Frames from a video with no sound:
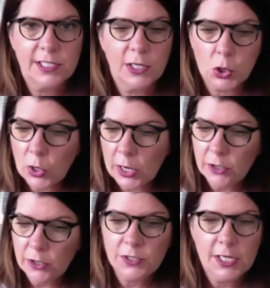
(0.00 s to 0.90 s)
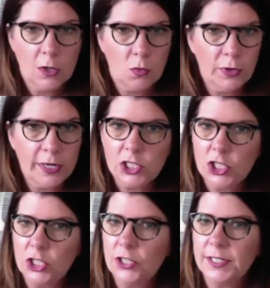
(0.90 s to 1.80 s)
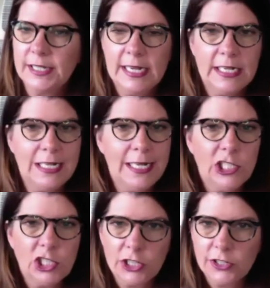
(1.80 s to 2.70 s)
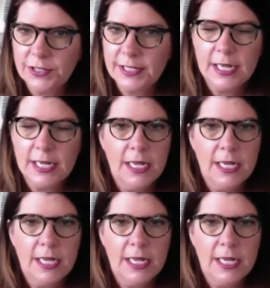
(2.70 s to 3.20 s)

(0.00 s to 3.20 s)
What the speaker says: So lawyers, realtors, teachers,